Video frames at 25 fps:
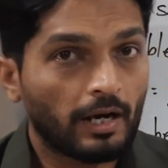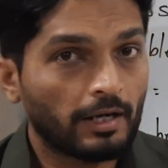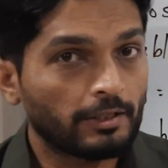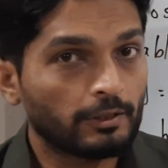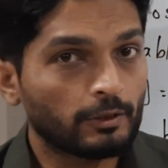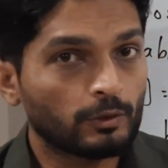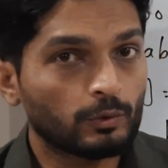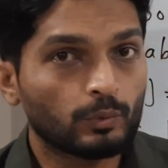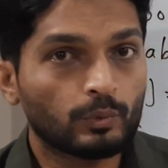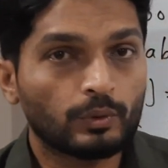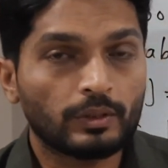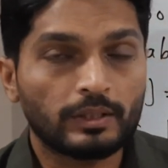
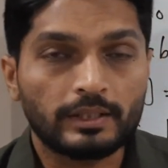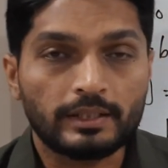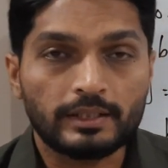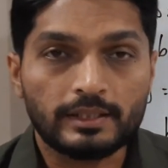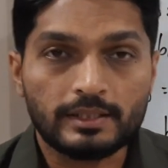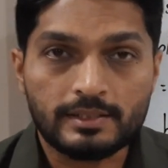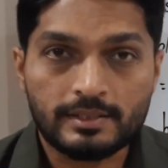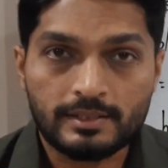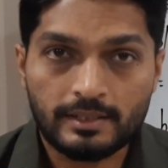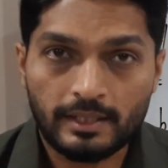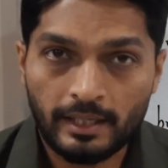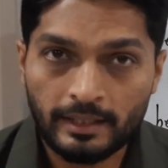I2
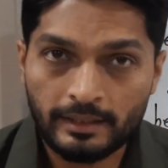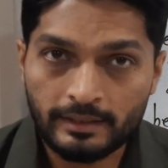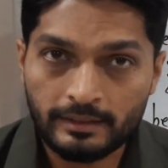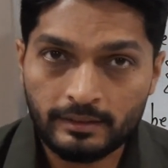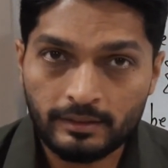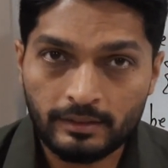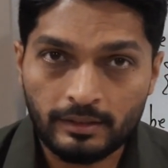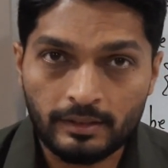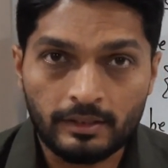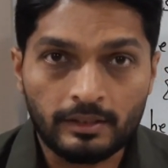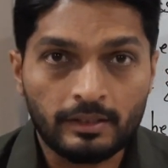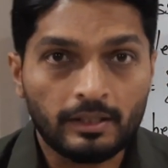contains
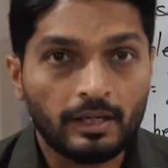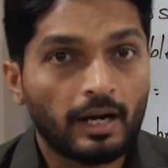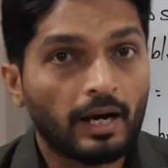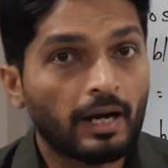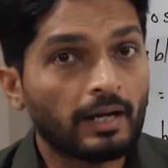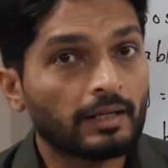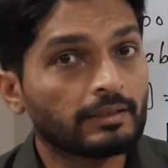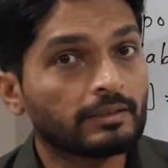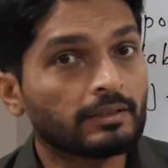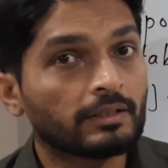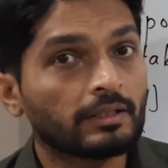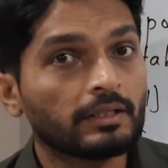I3,
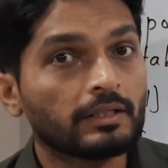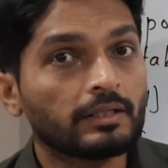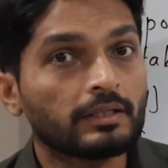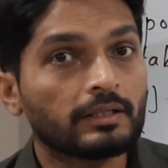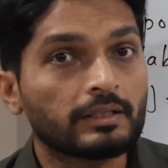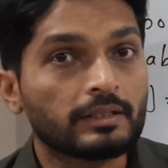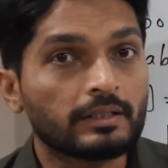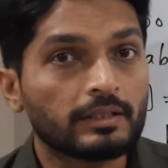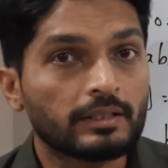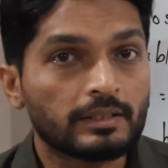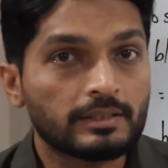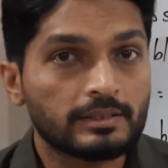I3
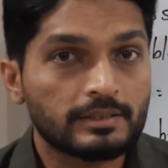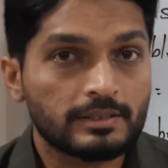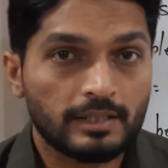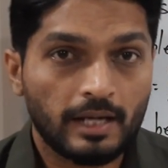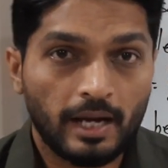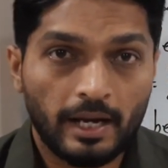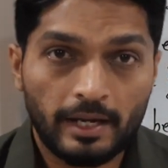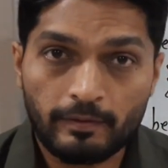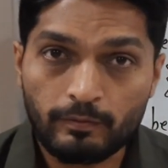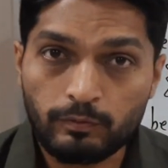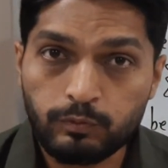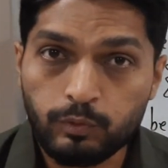
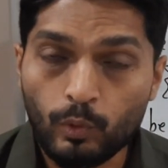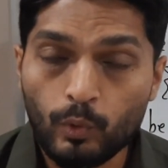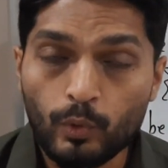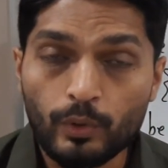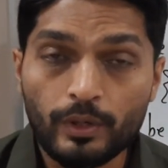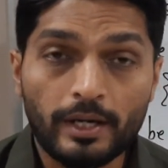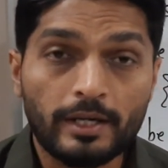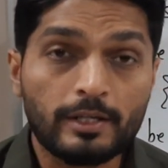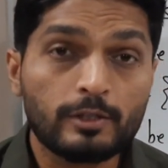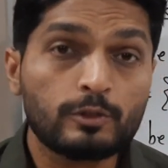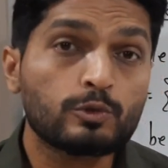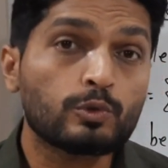contains
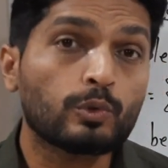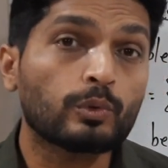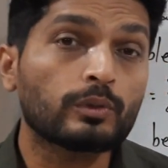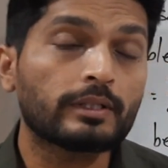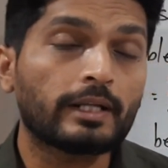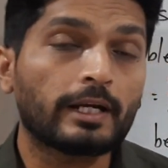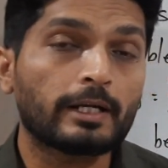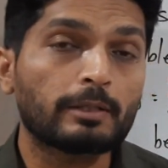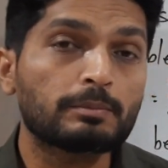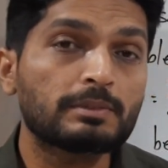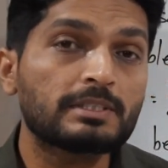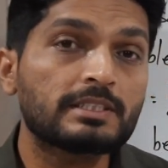I4 and so
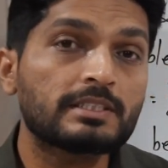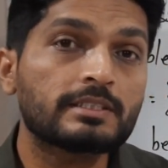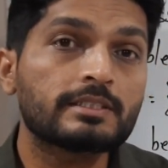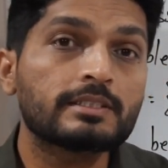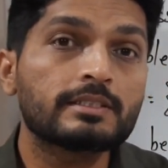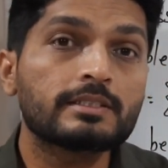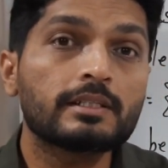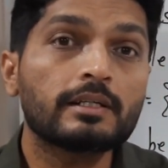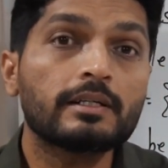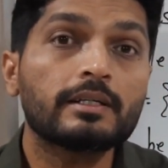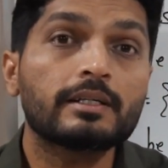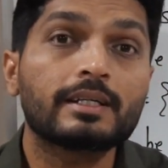on. That means
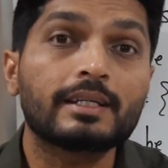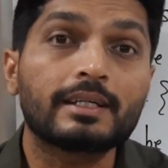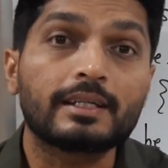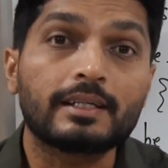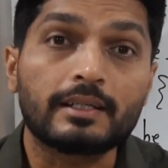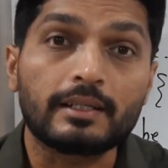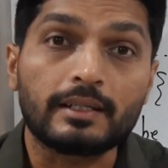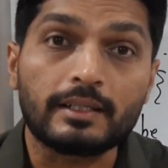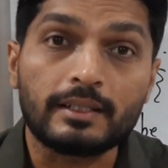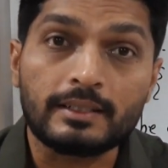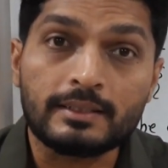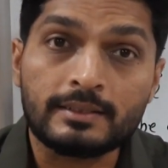this is a
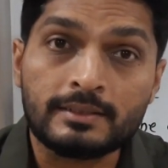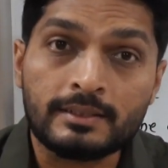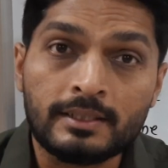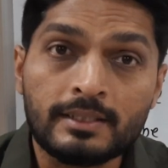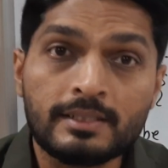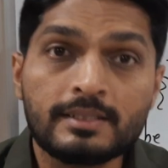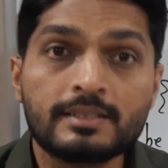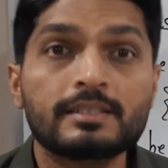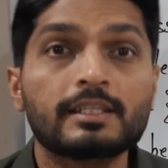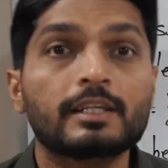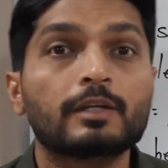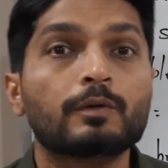
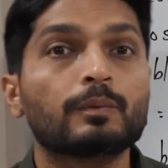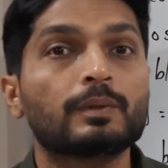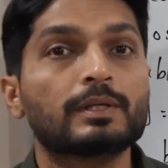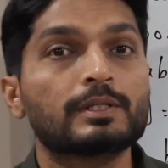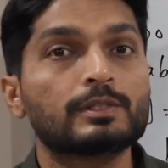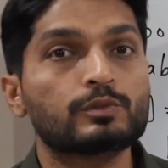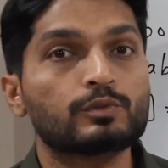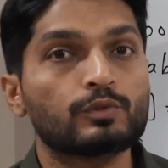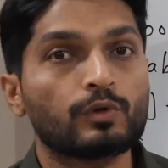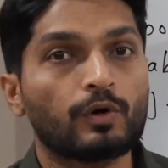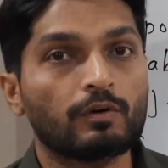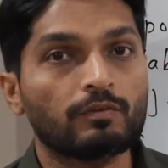decreasing
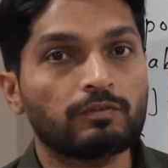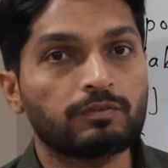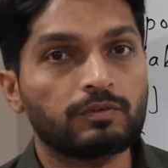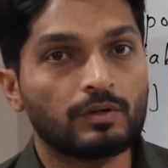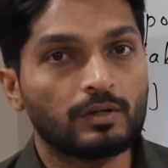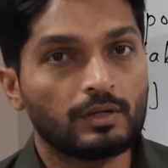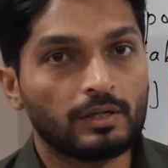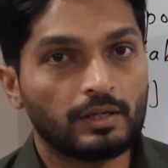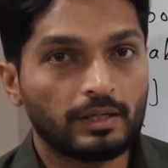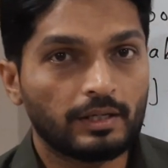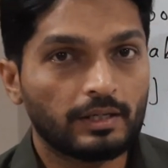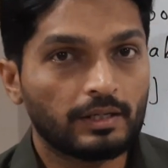sequence
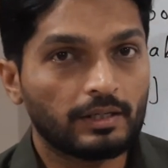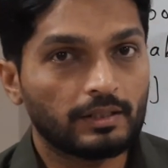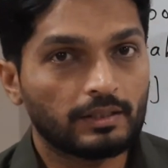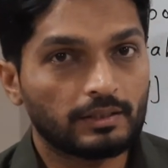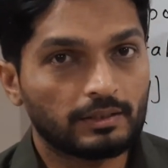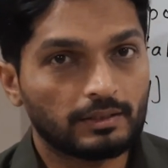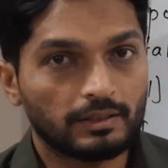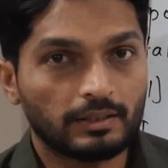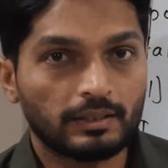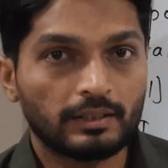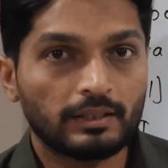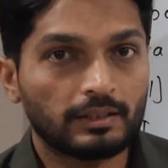of
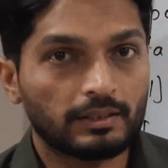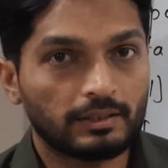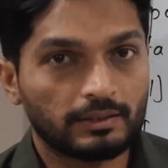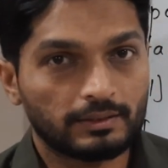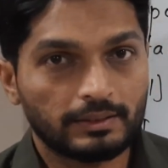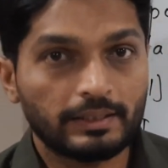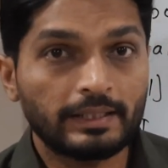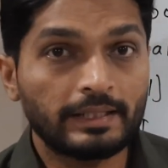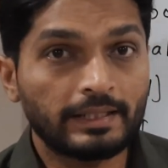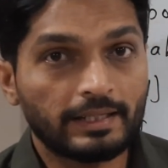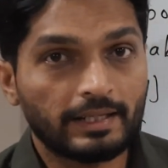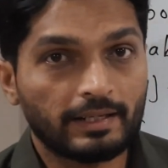
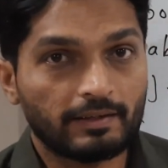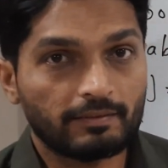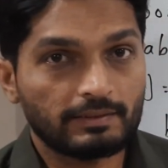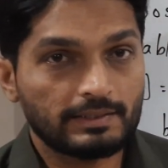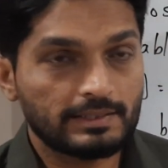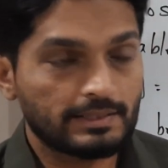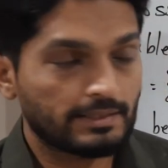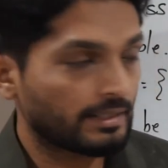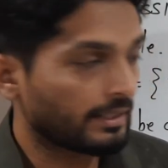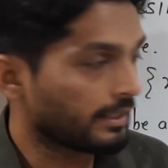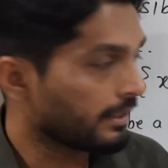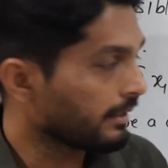
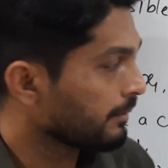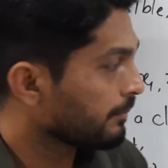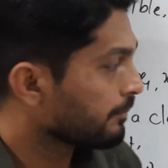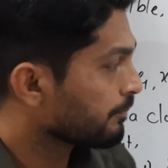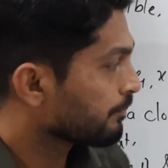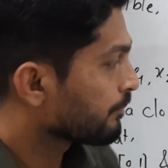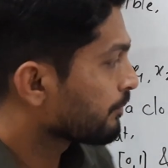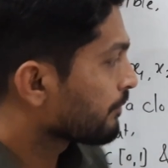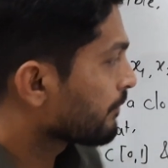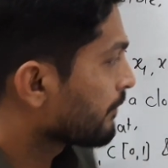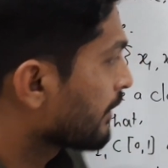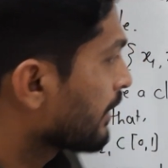intervals.
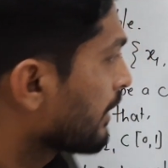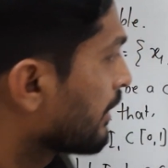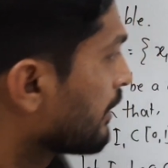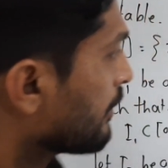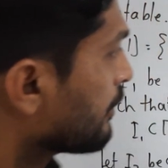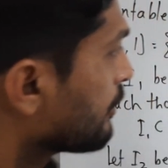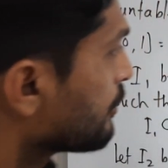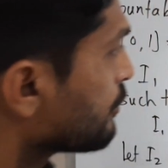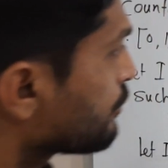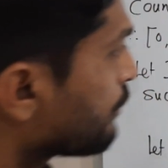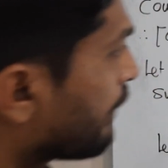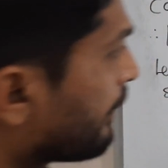Getting?
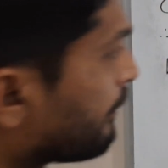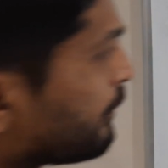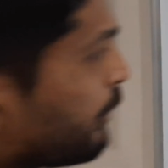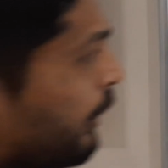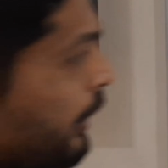So